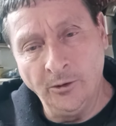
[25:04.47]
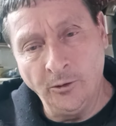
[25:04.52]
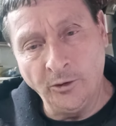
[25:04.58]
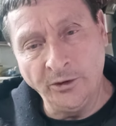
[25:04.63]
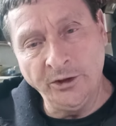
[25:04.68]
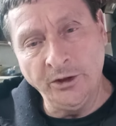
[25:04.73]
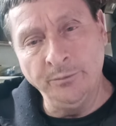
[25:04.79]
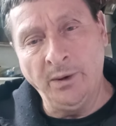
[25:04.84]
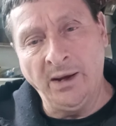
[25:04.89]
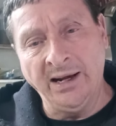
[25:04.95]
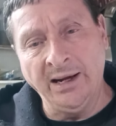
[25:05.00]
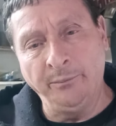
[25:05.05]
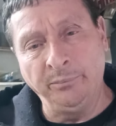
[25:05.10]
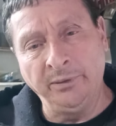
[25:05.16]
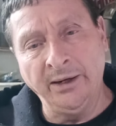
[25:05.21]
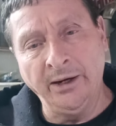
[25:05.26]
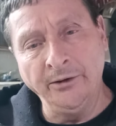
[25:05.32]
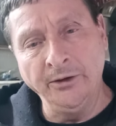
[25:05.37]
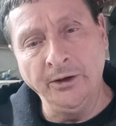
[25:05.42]
Or did you buy
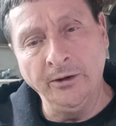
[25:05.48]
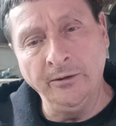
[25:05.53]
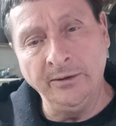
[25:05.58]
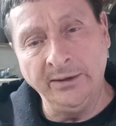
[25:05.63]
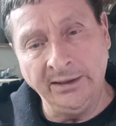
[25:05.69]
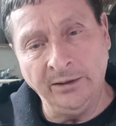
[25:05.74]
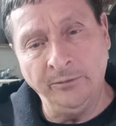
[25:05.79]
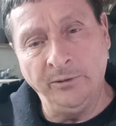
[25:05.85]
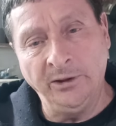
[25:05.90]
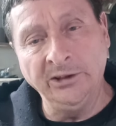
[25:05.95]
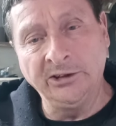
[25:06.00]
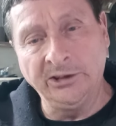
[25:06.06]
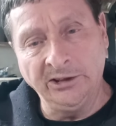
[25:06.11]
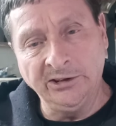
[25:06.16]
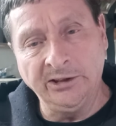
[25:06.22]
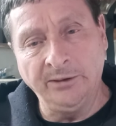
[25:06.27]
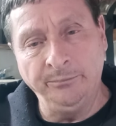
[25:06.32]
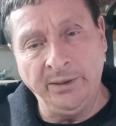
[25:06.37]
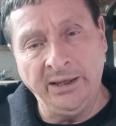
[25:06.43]
it brand new and it was
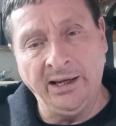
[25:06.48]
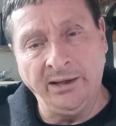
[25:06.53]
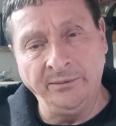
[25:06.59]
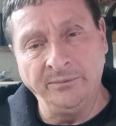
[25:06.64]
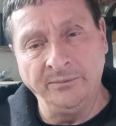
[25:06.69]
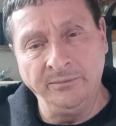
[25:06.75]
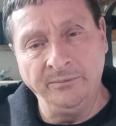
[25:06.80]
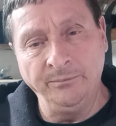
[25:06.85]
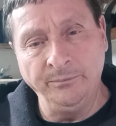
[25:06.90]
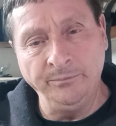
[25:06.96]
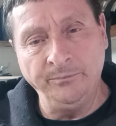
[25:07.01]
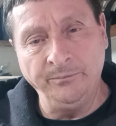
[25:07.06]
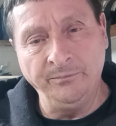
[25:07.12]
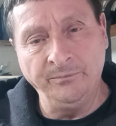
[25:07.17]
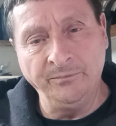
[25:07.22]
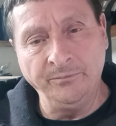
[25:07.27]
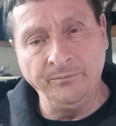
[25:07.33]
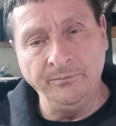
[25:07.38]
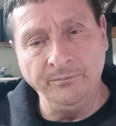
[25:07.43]
just a bad
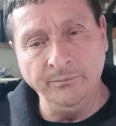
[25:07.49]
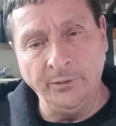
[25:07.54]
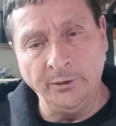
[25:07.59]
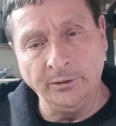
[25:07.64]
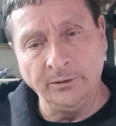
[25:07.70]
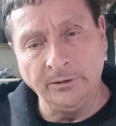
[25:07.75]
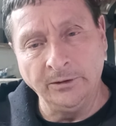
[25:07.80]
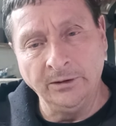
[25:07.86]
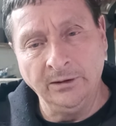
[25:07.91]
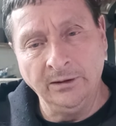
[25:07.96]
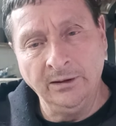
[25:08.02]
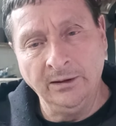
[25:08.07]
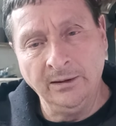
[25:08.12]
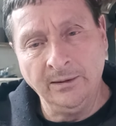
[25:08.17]
motor?